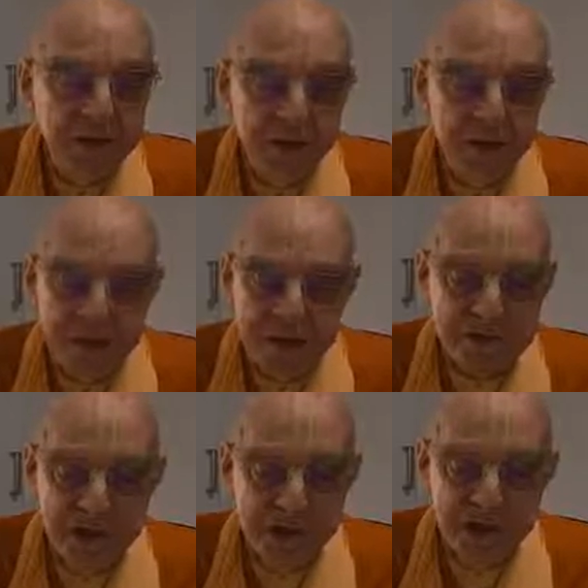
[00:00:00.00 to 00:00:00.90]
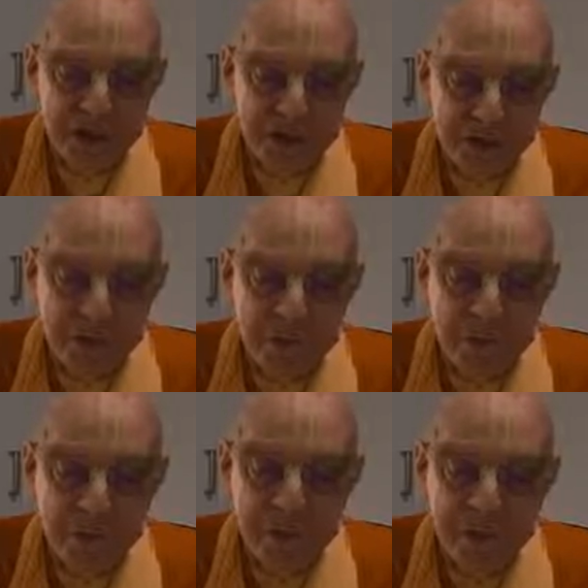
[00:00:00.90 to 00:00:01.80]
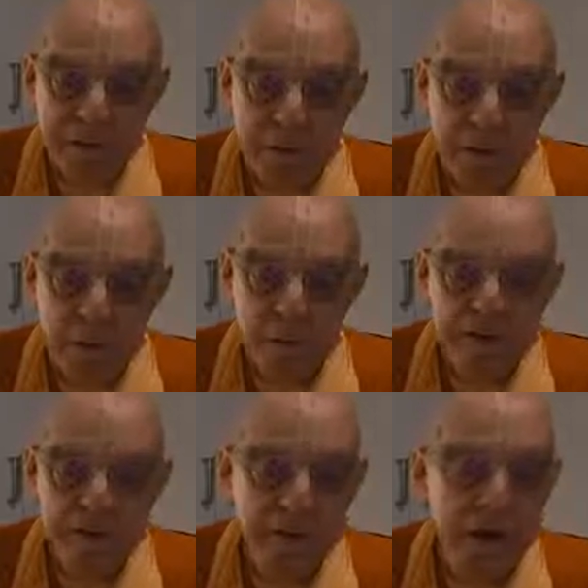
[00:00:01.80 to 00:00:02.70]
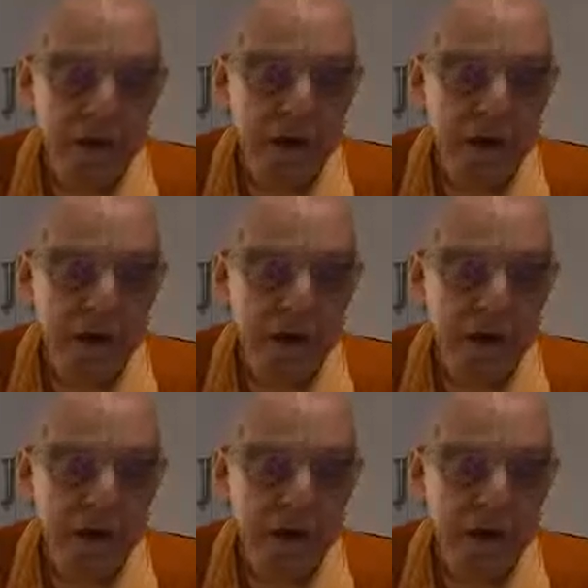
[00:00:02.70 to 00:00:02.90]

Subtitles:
in the present Kali Yuga, Lord Chaitanya